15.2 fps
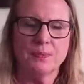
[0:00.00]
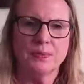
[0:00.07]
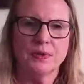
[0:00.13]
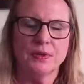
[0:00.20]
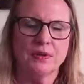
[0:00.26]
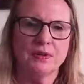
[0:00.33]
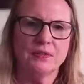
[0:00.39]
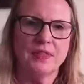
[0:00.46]

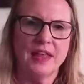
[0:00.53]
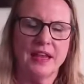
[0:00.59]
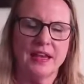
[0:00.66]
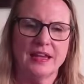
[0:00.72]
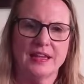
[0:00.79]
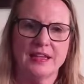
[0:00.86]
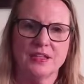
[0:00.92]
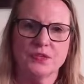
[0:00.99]
Shepard
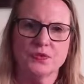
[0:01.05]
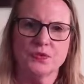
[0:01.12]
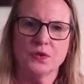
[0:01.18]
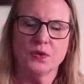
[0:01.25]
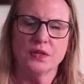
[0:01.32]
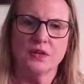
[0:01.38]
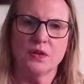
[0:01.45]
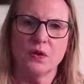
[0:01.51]
that is
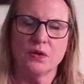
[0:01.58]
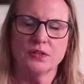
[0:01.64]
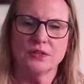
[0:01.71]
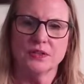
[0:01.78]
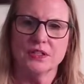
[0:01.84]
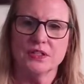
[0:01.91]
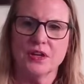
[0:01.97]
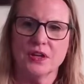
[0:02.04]
for
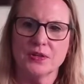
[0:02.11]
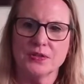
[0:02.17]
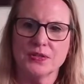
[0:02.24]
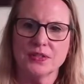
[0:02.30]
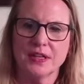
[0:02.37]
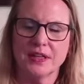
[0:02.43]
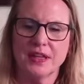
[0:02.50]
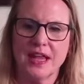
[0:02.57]
older
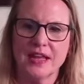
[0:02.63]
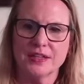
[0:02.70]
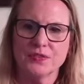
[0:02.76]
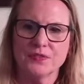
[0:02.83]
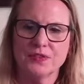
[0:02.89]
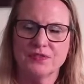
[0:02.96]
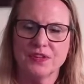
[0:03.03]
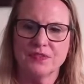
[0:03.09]
adults, and
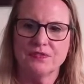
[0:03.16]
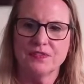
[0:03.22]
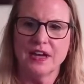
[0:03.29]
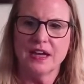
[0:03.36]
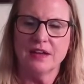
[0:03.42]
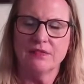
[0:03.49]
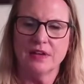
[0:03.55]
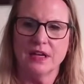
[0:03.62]
that's
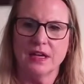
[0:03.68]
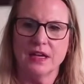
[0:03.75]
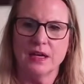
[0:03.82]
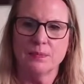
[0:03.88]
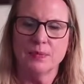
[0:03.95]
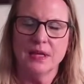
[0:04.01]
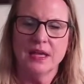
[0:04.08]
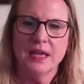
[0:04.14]
55 and
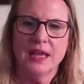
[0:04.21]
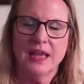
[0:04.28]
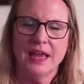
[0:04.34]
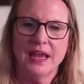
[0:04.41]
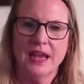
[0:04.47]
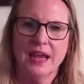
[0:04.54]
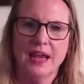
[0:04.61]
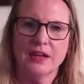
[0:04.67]
up.
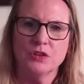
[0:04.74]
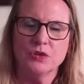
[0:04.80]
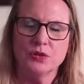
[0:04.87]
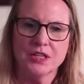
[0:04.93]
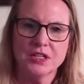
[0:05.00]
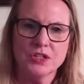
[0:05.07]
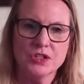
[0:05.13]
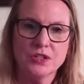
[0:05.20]
And
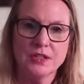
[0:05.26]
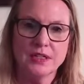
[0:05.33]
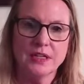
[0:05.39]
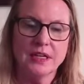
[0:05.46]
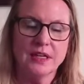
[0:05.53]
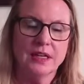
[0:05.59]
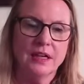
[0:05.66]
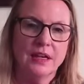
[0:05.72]

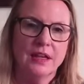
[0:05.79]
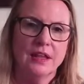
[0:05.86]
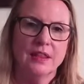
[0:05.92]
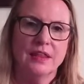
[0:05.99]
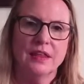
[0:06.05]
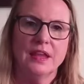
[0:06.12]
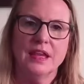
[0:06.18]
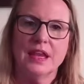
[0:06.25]
traditionally,
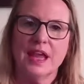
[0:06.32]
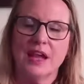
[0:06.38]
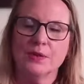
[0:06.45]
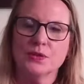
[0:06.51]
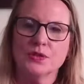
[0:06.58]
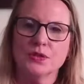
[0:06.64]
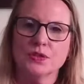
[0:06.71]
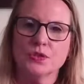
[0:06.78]
the
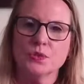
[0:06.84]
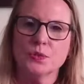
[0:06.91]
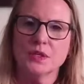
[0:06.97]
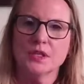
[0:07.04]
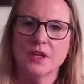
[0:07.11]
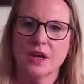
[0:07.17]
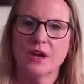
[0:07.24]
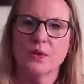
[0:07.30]
counselors
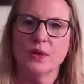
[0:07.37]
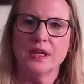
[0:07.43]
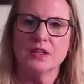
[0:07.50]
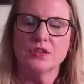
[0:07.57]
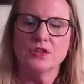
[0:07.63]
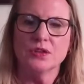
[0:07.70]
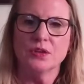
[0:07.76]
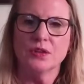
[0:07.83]
would go
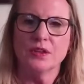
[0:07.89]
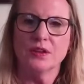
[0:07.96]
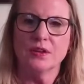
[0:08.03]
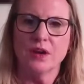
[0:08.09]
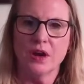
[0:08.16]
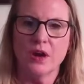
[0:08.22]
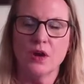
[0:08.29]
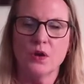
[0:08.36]
into
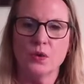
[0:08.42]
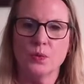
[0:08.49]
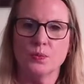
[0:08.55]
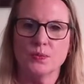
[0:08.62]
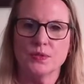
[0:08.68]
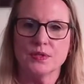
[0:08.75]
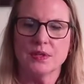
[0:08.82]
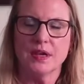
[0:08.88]
their
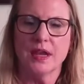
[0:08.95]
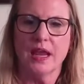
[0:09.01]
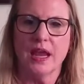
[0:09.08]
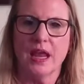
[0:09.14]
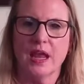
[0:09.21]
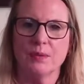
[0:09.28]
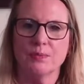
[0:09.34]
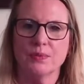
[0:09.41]
homes
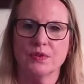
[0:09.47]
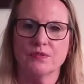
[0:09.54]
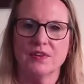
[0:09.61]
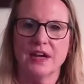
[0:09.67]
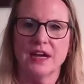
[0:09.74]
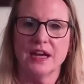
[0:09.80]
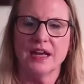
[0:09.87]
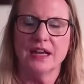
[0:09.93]
and
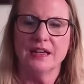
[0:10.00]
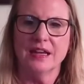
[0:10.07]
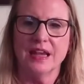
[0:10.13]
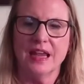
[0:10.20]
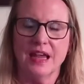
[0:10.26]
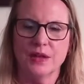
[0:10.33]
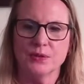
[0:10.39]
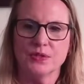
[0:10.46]
provide
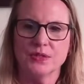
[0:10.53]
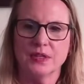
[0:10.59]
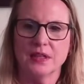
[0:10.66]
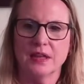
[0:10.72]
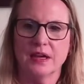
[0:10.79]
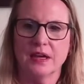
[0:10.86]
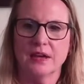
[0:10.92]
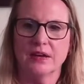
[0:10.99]

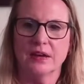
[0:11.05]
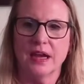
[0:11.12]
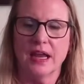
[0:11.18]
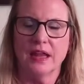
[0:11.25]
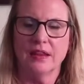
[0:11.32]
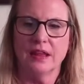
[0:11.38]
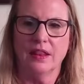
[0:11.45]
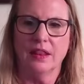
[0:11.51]
counseling there,
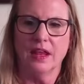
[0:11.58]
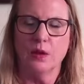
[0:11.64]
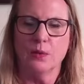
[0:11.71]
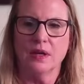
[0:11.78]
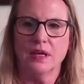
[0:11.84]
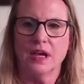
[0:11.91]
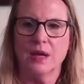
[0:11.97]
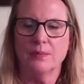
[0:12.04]
and then they
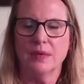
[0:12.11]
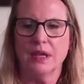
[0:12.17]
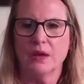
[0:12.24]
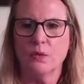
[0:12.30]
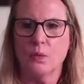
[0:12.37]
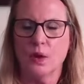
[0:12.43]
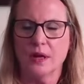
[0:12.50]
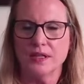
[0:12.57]
would come
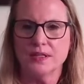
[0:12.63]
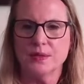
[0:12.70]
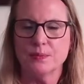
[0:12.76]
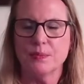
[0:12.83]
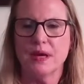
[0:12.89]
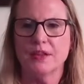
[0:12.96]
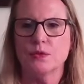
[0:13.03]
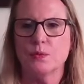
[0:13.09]
in once a
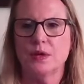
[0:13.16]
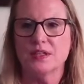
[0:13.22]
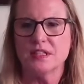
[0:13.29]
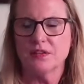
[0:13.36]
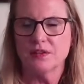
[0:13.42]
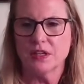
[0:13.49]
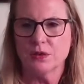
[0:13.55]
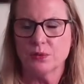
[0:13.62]
month, once
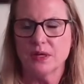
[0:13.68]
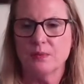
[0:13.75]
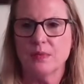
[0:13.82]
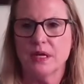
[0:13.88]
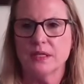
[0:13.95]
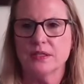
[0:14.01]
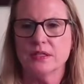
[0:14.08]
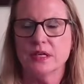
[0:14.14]
every 3
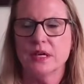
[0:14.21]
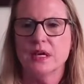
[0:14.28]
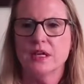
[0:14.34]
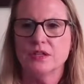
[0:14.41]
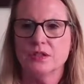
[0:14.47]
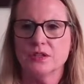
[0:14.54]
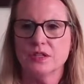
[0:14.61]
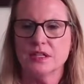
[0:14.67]
months
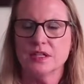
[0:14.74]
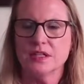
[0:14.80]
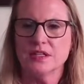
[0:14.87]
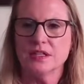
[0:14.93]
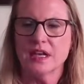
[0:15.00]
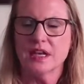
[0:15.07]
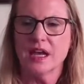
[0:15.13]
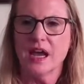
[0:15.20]
to see the
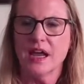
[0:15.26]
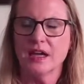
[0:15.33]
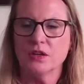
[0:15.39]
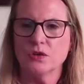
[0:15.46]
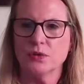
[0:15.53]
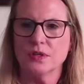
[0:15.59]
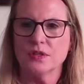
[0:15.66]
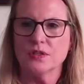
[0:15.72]

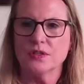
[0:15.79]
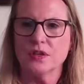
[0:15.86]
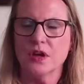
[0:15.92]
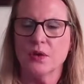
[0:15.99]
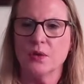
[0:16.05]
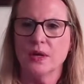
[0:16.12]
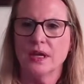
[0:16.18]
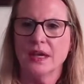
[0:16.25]
psychiatrist.
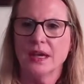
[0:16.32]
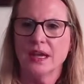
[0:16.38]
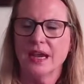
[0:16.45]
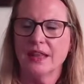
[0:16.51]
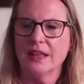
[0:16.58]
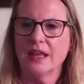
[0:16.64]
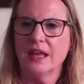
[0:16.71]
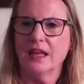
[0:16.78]
So,
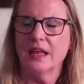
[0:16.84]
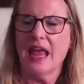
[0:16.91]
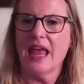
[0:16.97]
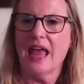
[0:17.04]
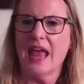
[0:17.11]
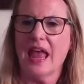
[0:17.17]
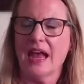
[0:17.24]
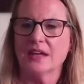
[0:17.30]
and then
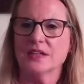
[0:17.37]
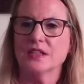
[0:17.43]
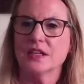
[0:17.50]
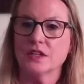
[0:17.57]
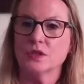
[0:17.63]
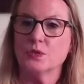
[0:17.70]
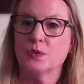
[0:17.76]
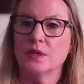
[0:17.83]

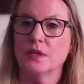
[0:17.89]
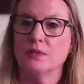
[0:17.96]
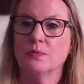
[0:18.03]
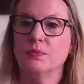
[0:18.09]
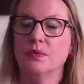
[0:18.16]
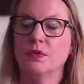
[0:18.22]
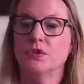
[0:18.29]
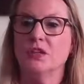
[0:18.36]
access
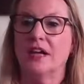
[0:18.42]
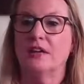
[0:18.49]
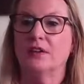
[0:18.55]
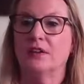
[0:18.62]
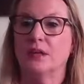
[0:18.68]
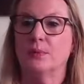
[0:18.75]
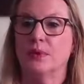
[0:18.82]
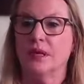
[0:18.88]
would
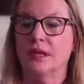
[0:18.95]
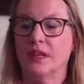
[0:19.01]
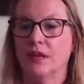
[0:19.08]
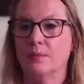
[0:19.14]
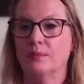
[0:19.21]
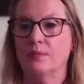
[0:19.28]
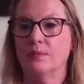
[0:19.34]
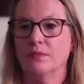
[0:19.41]
generally bring
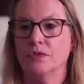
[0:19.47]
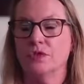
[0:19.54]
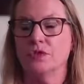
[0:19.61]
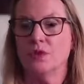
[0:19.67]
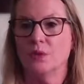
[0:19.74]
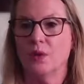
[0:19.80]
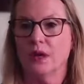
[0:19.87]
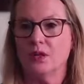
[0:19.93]
them
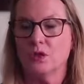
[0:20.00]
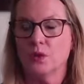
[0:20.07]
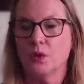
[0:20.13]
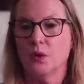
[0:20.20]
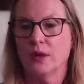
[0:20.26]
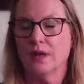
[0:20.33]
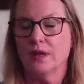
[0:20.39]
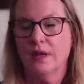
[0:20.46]
to our
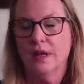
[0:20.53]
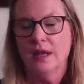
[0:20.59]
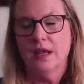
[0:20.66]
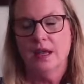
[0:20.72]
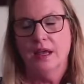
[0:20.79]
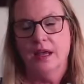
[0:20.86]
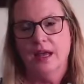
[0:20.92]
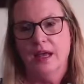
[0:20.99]
door.
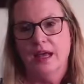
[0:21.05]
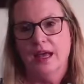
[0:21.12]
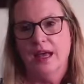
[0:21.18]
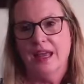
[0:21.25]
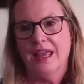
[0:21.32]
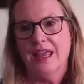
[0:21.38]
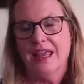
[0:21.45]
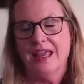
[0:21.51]

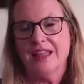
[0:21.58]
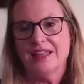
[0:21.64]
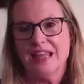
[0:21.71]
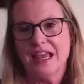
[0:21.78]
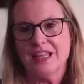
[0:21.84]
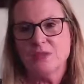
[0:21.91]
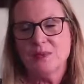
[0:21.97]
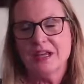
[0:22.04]

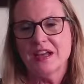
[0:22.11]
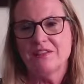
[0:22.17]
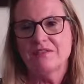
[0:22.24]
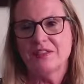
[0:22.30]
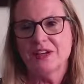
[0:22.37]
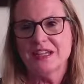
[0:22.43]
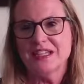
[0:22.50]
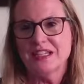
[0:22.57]
That's become
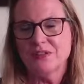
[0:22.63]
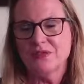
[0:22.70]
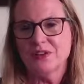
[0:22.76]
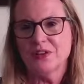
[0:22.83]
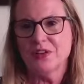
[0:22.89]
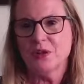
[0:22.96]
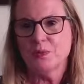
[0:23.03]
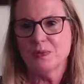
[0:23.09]
very
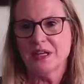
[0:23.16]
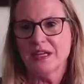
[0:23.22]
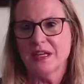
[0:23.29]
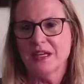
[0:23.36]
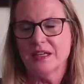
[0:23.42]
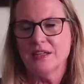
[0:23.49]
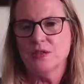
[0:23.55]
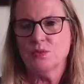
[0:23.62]
difficult
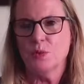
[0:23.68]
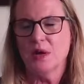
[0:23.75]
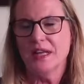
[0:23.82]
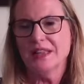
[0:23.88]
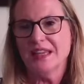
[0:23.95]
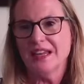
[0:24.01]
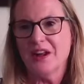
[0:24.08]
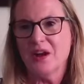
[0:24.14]
because,
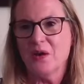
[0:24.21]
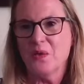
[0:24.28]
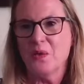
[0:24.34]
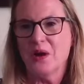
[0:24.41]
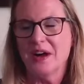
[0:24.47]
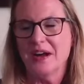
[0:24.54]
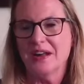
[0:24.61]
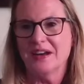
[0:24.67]
one, they don't
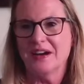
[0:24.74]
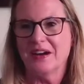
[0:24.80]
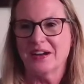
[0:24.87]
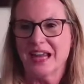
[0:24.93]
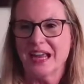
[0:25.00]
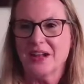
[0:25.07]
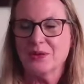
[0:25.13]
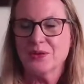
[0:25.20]
want
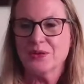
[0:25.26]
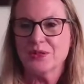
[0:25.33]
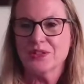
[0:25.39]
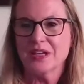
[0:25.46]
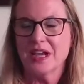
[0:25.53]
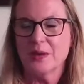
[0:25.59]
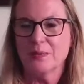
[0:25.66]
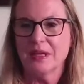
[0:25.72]
our
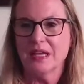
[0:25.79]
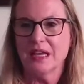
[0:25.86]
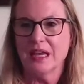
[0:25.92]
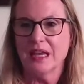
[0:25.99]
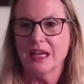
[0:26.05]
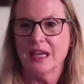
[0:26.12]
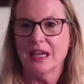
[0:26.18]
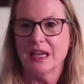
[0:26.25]
counselors coming
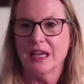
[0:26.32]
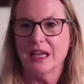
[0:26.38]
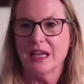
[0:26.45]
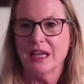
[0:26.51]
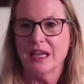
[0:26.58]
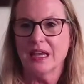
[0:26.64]
in.